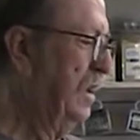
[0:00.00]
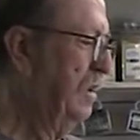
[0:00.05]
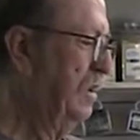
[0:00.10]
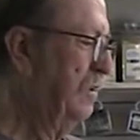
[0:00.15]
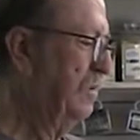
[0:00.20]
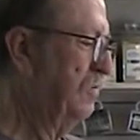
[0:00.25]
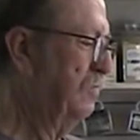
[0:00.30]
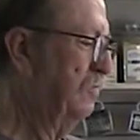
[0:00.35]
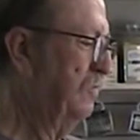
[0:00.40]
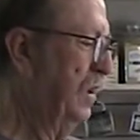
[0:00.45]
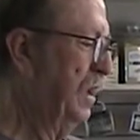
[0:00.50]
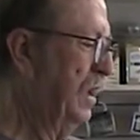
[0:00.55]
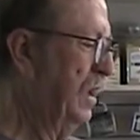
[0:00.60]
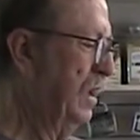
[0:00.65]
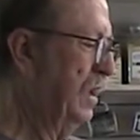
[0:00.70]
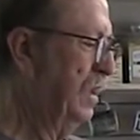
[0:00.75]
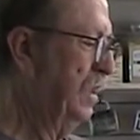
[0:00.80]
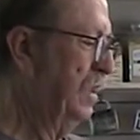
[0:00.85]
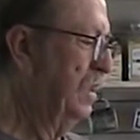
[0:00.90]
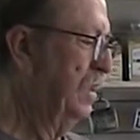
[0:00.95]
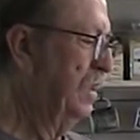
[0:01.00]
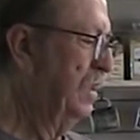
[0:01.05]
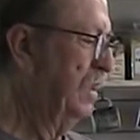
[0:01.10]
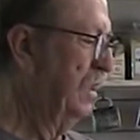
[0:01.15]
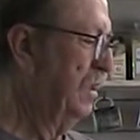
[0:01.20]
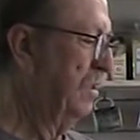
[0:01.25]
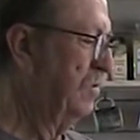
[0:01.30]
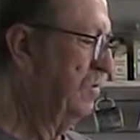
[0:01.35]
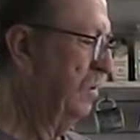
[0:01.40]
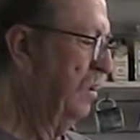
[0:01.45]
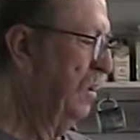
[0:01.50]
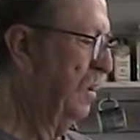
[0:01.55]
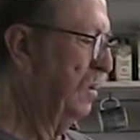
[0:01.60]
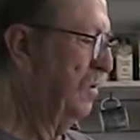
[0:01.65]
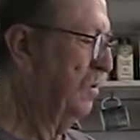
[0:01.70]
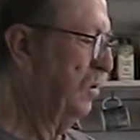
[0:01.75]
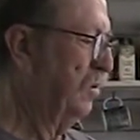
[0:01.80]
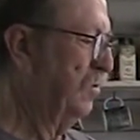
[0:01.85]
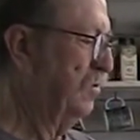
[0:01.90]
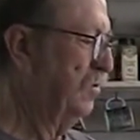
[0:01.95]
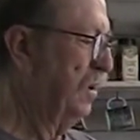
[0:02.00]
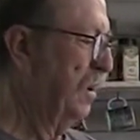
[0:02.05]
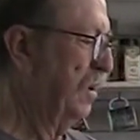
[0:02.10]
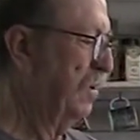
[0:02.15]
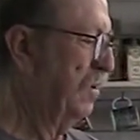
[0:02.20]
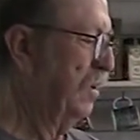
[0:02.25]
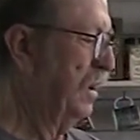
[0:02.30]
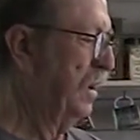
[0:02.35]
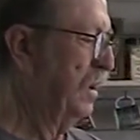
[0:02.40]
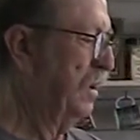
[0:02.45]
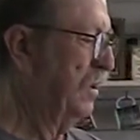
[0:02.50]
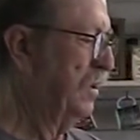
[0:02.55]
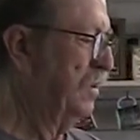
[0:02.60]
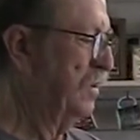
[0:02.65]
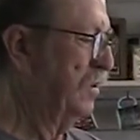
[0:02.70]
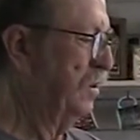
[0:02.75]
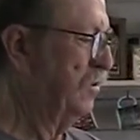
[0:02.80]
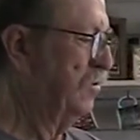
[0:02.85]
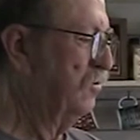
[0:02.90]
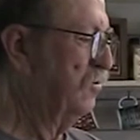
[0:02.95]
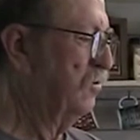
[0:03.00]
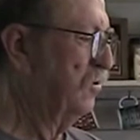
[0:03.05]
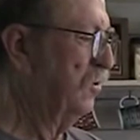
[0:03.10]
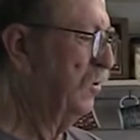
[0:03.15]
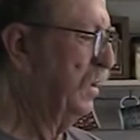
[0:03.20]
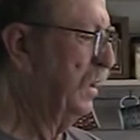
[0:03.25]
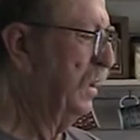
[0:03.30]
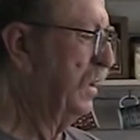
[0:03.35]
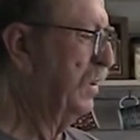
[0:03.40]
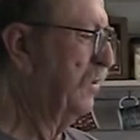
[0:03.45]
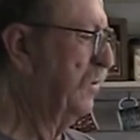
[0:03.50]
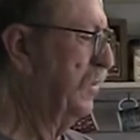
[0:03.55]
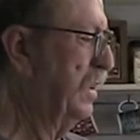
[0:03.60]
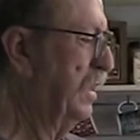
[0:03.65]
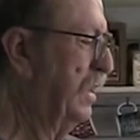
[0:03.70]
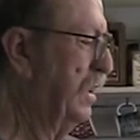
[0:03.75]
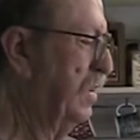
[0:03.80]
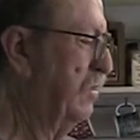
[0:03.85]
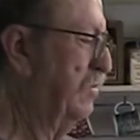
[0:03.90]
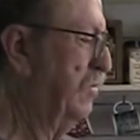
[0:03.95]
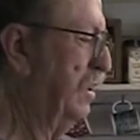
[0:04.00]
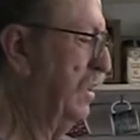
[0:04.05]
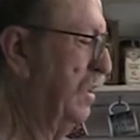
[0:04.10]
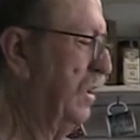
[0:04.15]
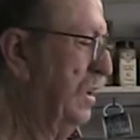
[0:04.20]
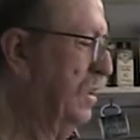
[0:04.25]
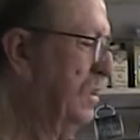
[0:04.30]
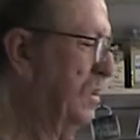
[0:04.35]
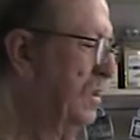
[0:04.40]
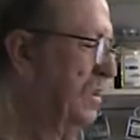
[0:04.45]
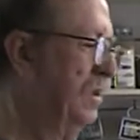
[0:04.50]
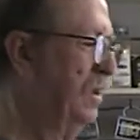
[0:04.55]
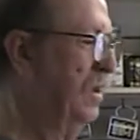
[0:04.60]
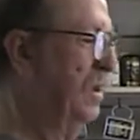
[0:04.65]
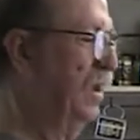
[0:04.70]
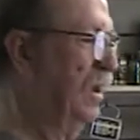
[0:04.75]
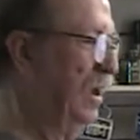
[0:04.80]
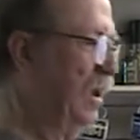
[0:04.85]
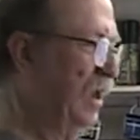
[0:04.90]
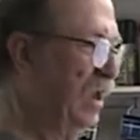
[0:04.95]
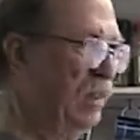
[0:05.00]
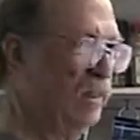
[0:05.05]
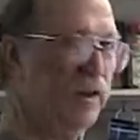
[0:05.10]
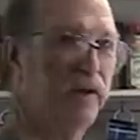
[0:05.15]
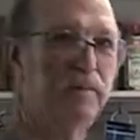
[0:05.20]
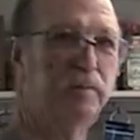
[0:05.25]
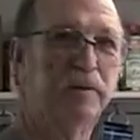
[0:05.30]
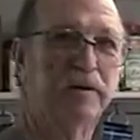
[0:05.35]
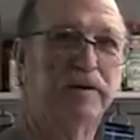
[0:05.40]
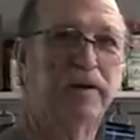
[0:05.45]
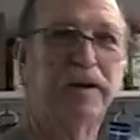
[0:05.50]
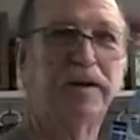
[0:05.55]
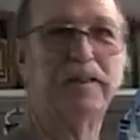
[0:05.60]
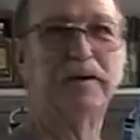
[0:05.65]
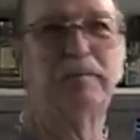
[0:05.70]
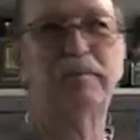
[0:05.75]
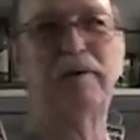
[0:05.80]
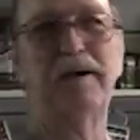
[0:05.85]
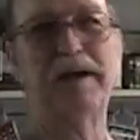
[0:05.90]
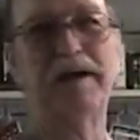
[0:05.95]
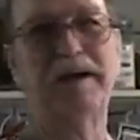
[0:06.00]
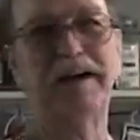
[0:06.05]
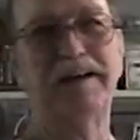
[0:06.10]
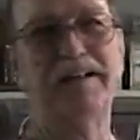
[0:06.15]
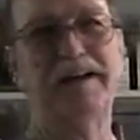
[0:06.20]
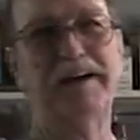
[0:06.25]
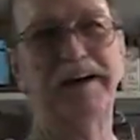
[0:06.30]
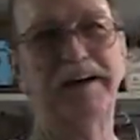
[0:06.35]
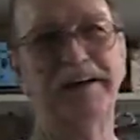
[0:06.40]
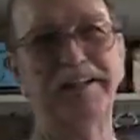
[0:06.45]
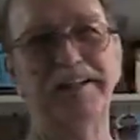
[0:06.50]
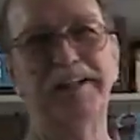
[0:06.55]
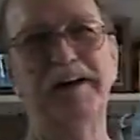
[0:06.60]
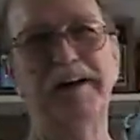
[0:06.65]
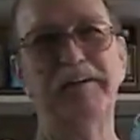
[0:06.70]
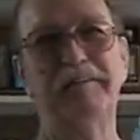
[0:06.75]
it's vegan, it's no dairy and no soy ingredients in it. And this particular brand I like a lot